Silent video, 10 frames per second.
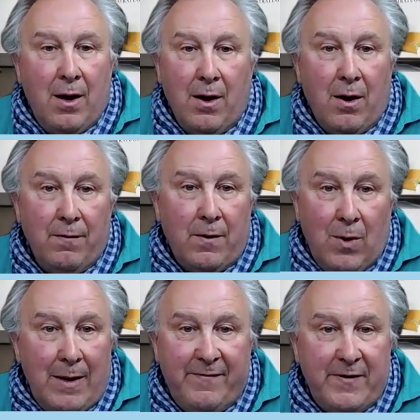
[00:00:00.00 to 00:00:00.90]
on the
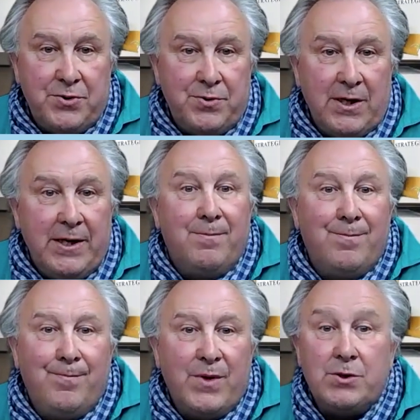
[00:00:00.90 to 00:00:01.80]
web virtually,
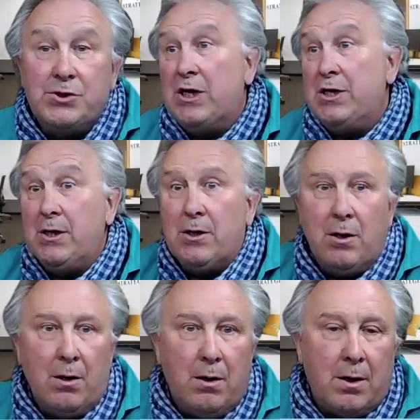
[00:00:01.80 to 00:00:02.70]
you know, changing
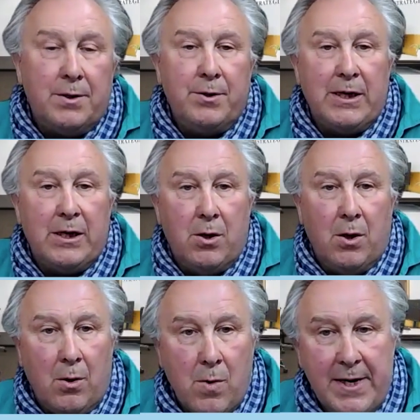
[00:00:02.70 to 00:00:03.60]
color, doing
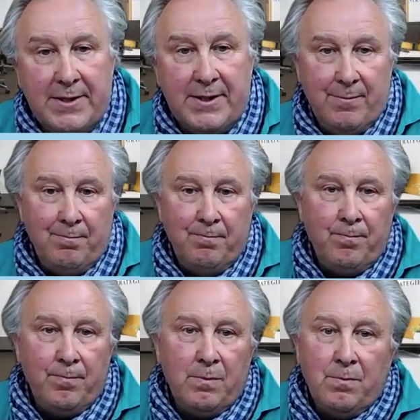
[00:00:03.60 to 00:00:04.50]
colorways.
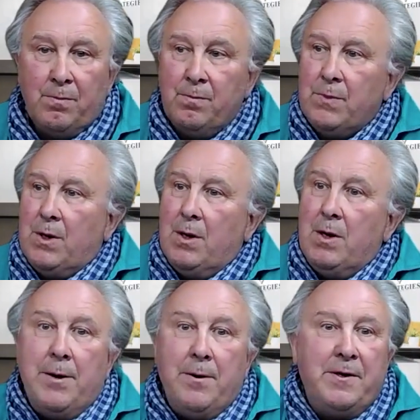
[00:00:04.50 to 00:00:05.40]

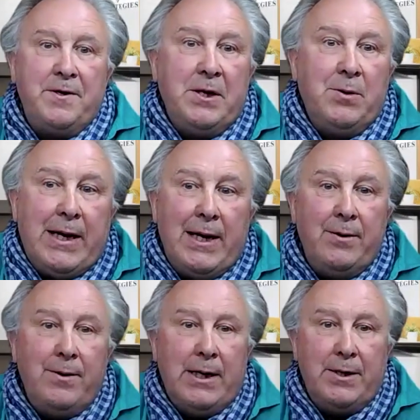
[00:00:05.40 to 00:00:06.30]
Another thing we can do
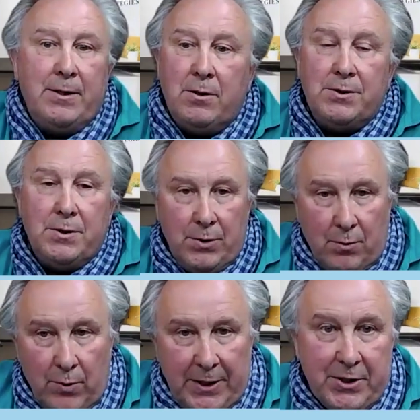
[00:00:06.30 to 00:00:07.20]
now, you know,
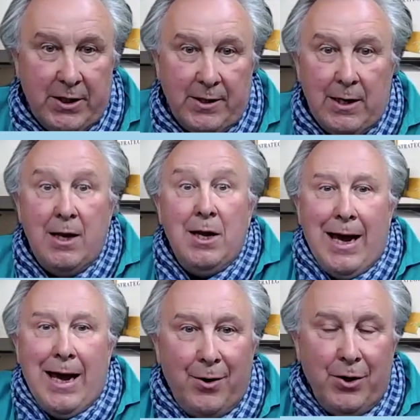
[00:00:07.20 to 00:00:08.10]
we are talking, I
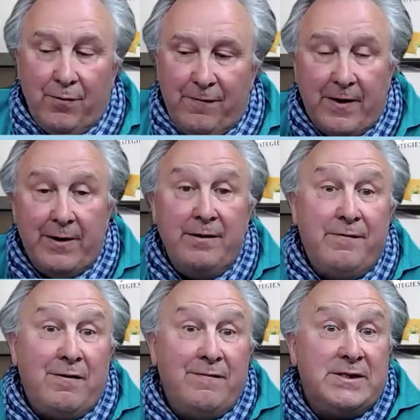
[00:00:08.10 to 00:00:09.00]
know you're very
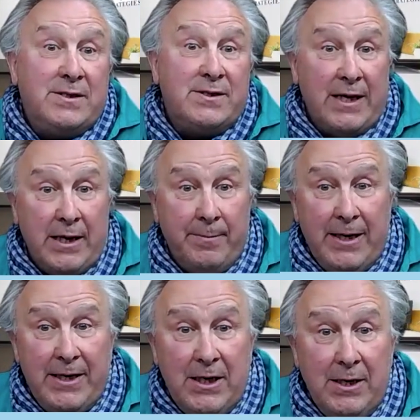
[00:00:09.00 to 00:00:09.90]
involved in
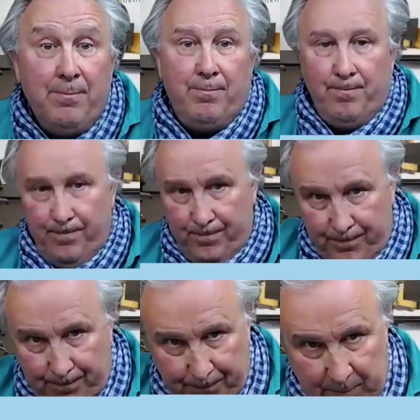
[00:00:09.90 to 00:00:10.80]
sustainability,
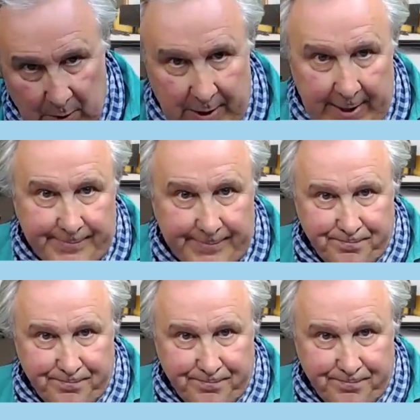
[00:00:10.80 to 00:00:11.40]
okay?